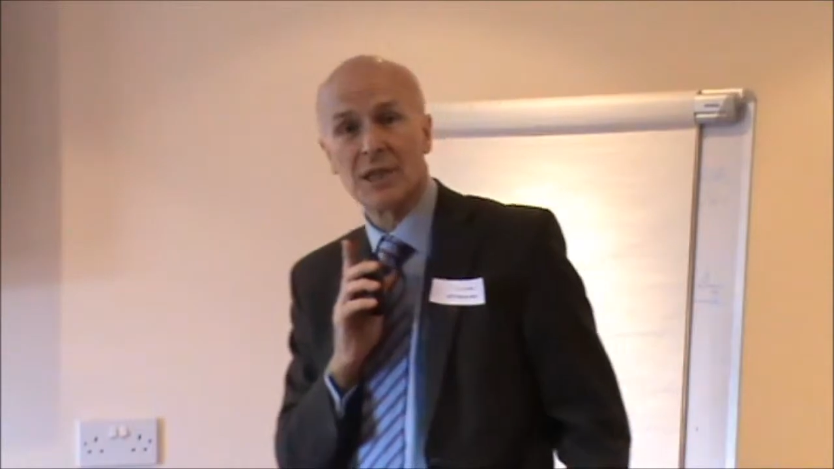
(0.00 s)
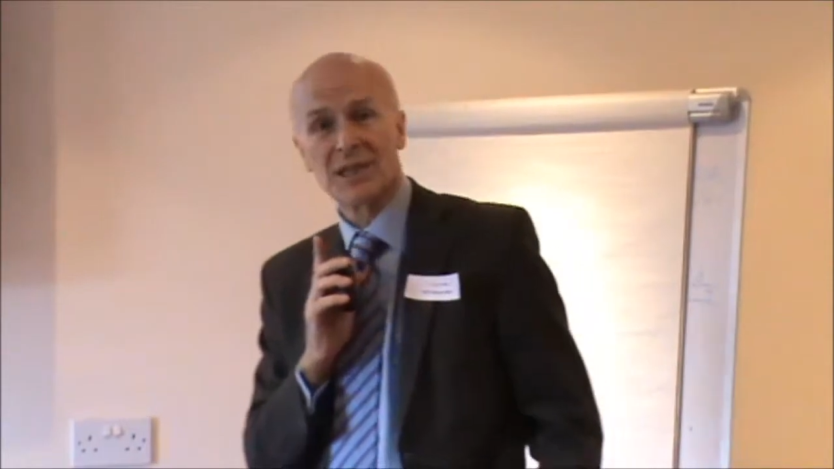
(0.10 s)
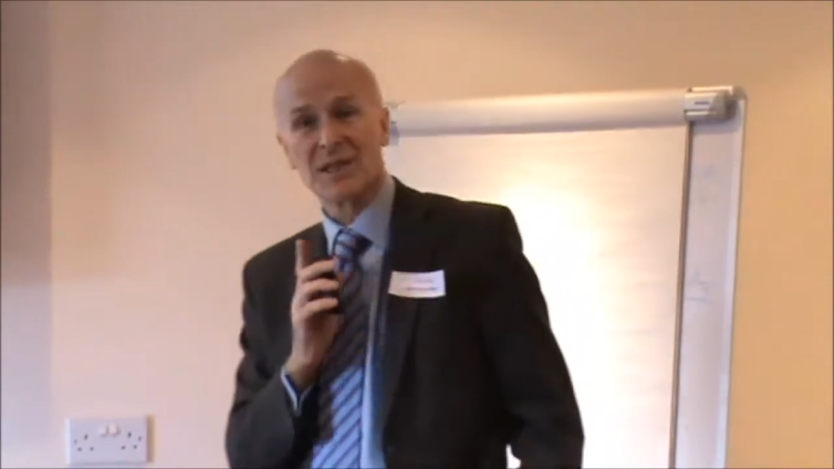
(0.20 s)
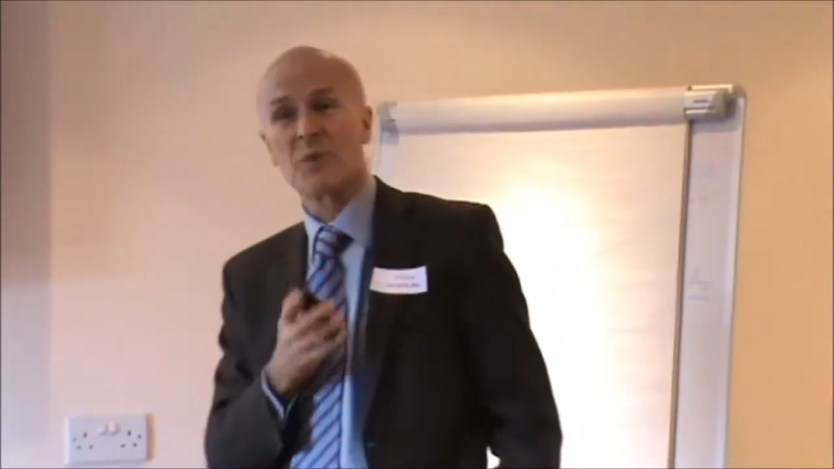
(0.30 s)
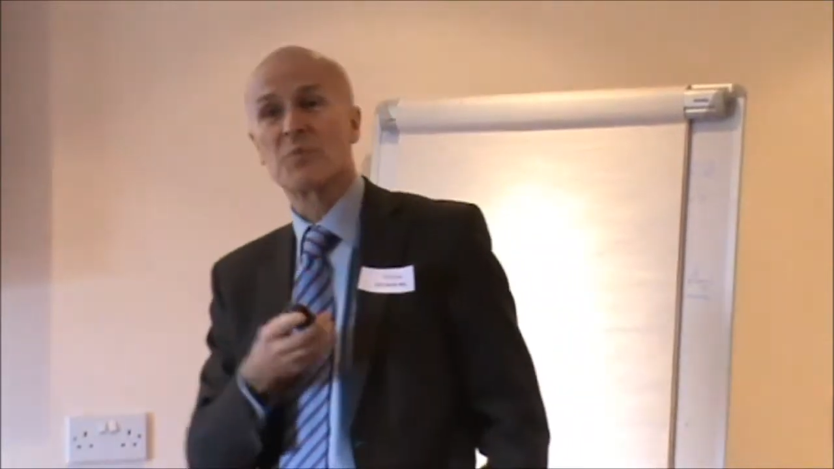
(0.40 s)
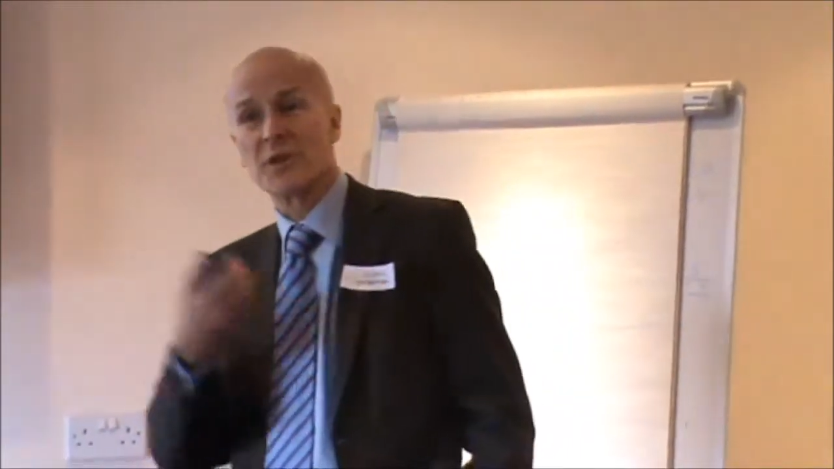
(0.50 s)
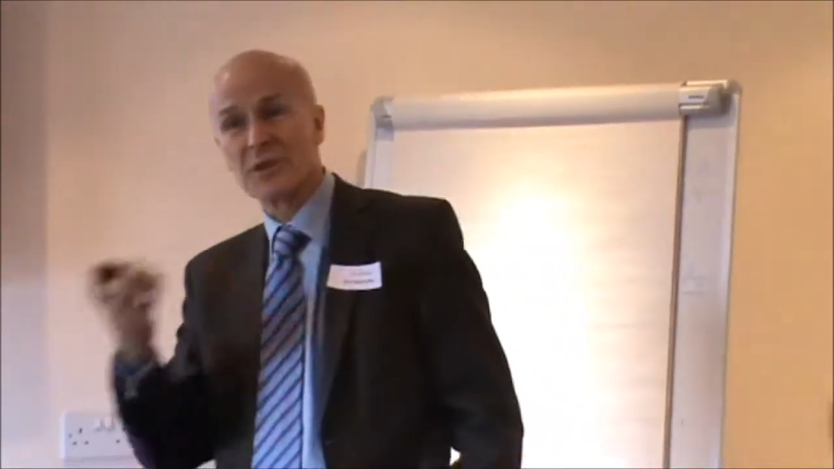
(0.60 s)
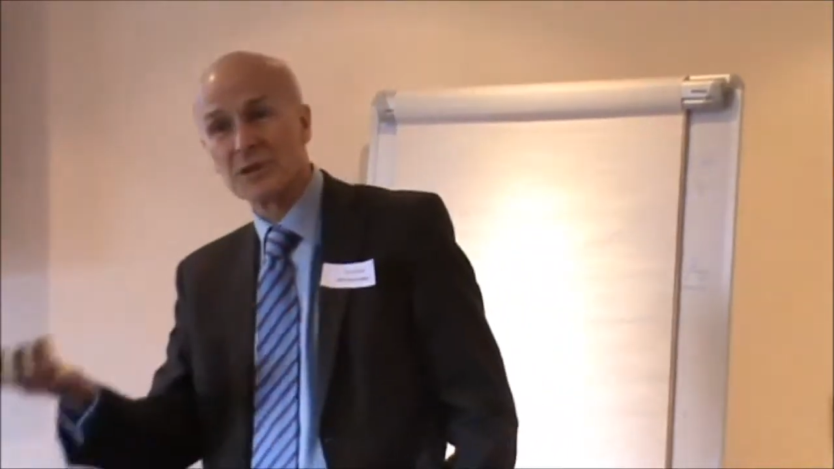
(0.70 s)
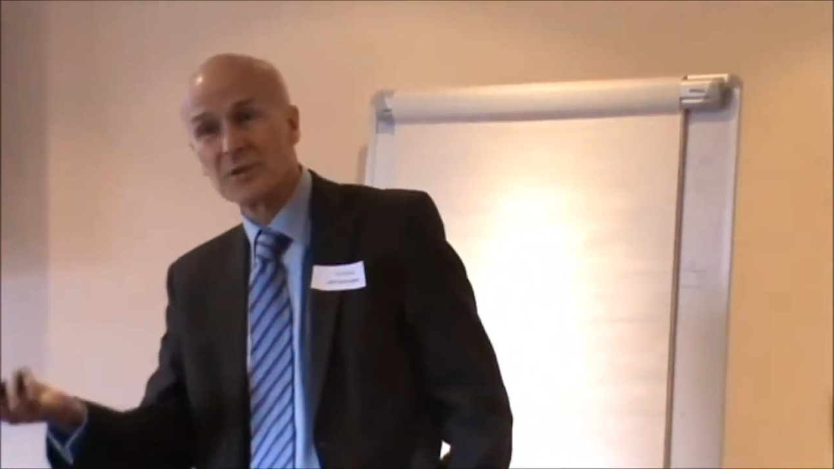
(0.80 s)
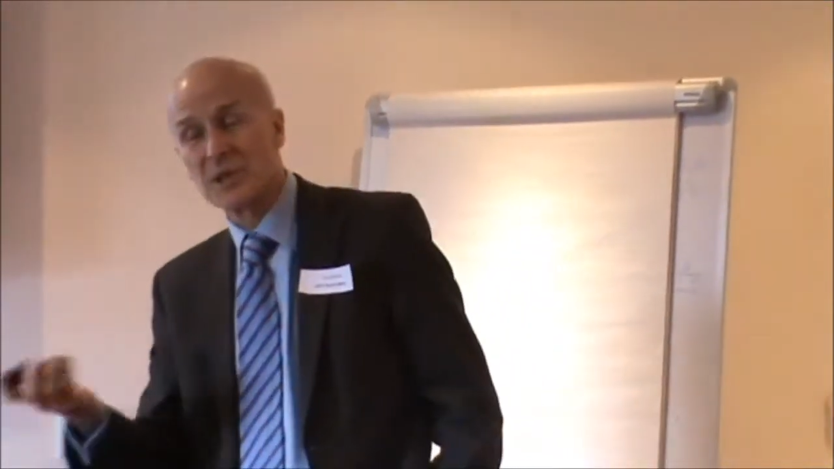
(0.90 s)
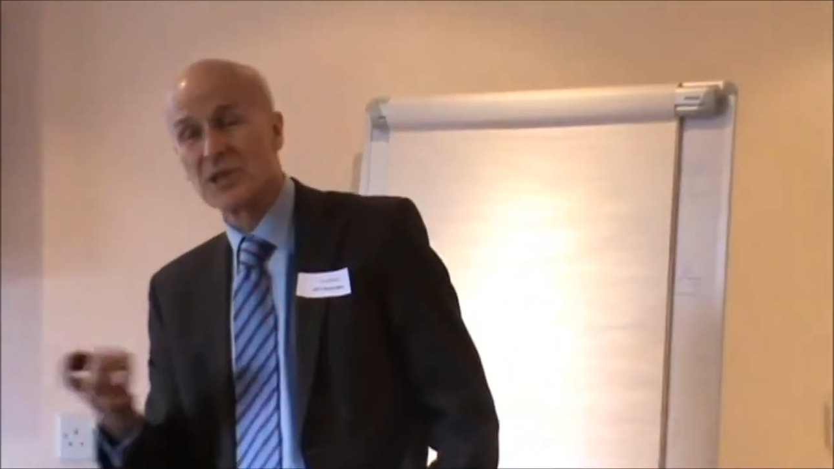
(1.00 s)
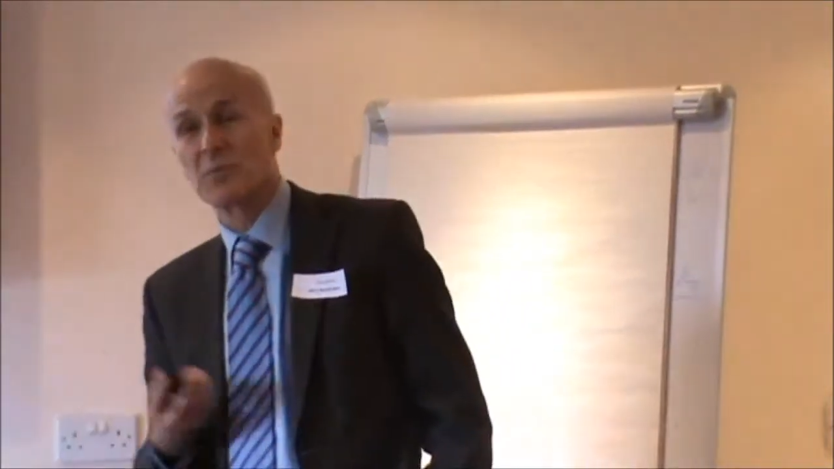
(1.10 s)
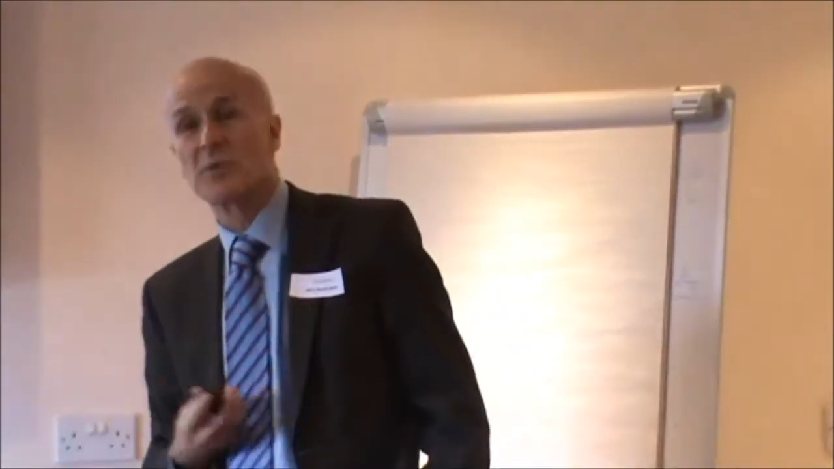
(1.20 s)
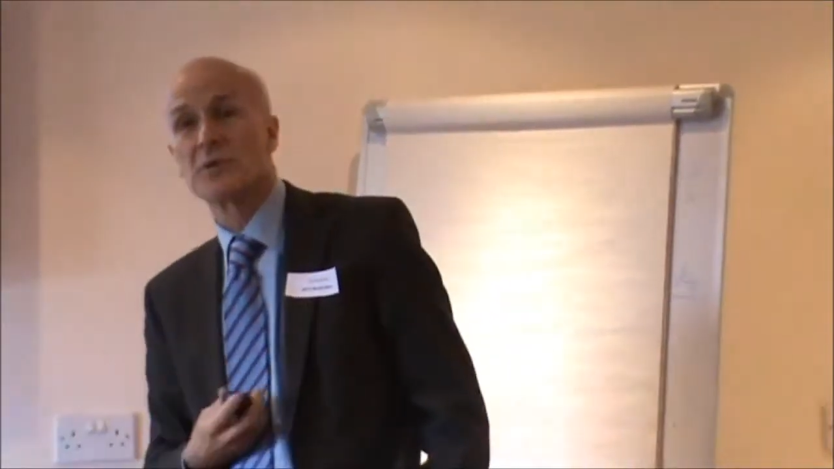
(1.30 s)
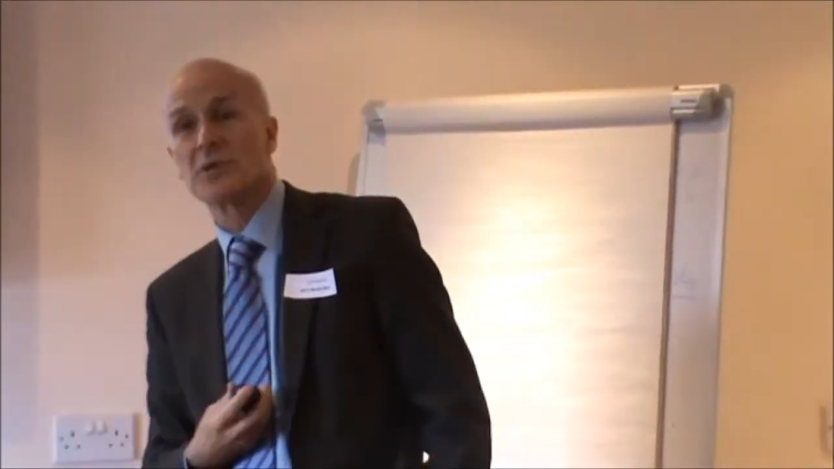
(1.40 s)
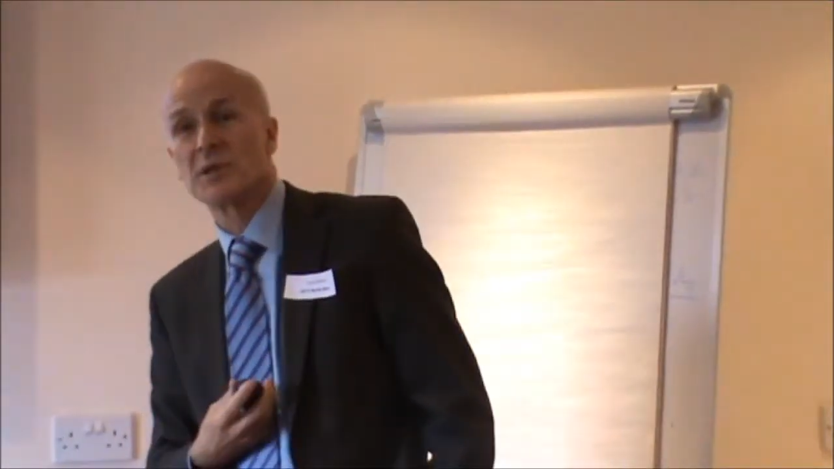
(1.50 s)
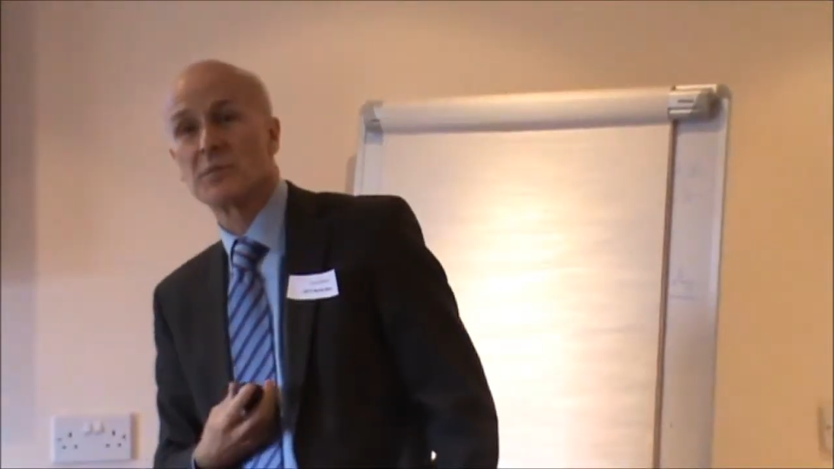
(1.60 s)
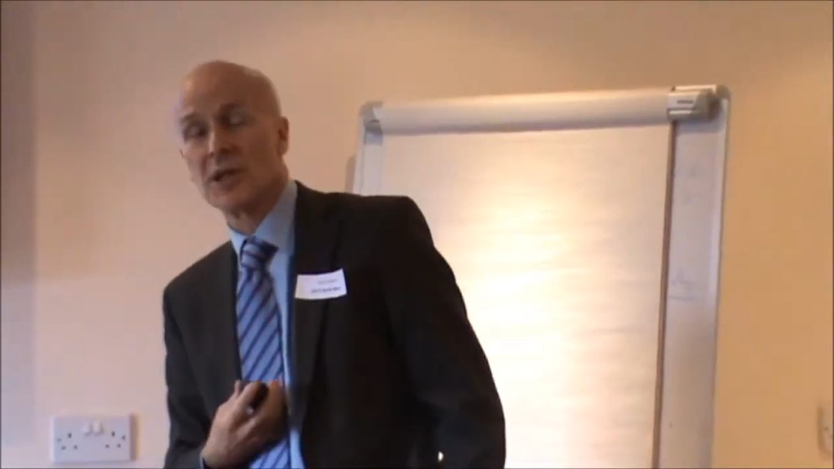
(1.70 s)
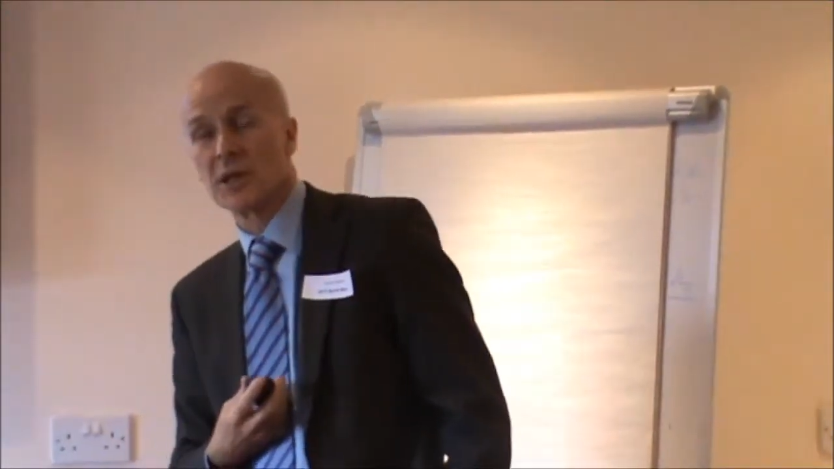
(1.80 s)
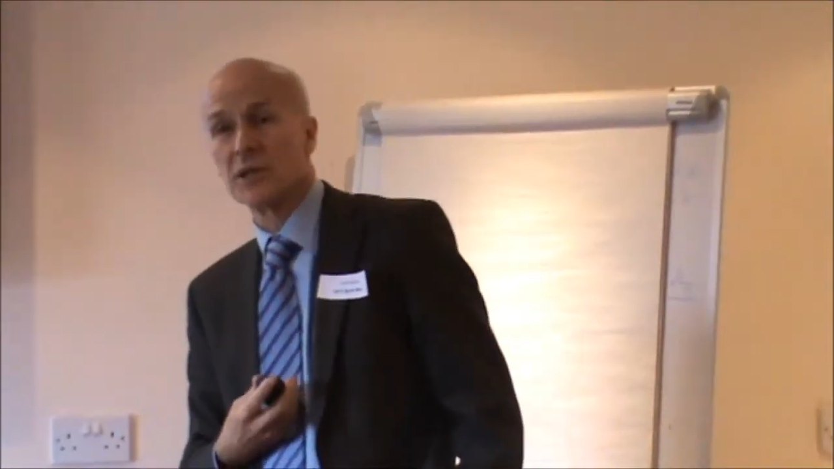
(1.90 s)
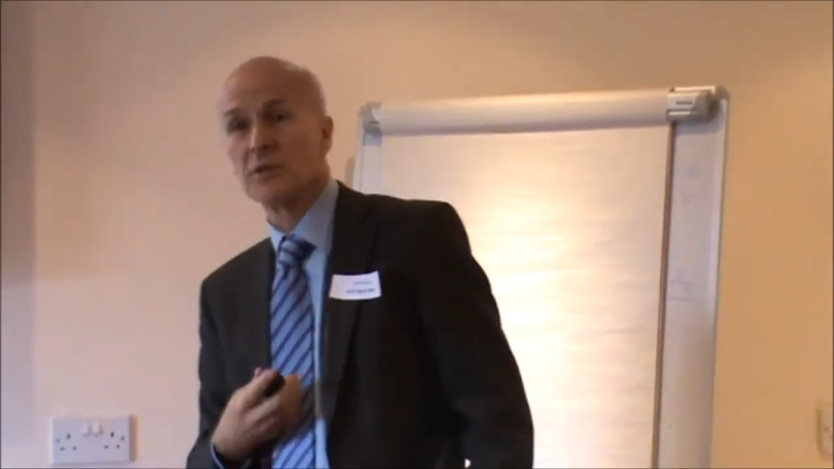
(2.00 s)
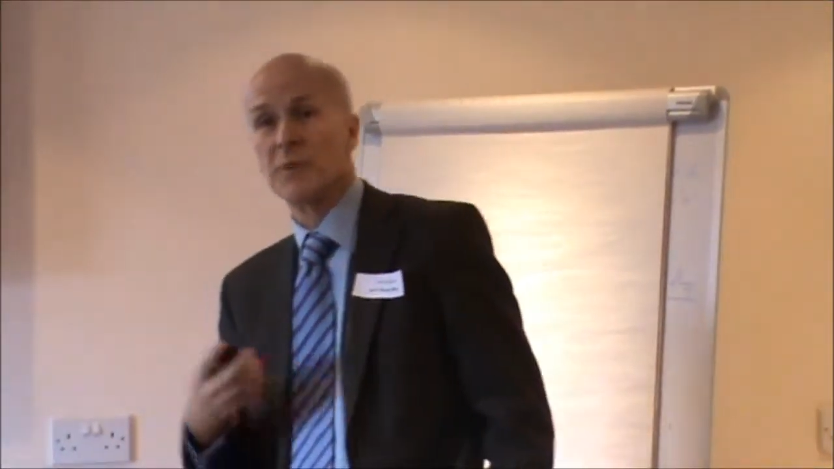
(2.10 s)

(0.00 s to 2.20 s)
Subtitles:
can your product be supported by you